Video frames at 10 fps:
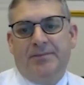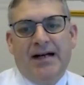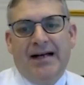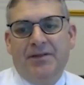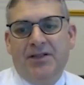
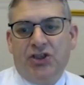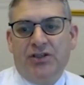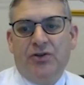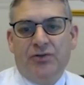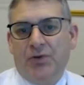published in
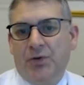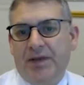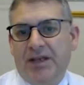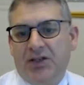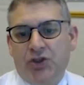the
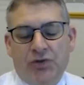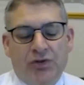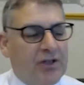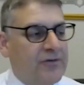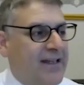European
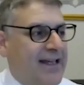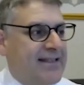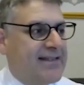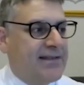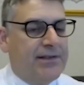Journal of
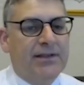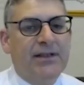Cancer.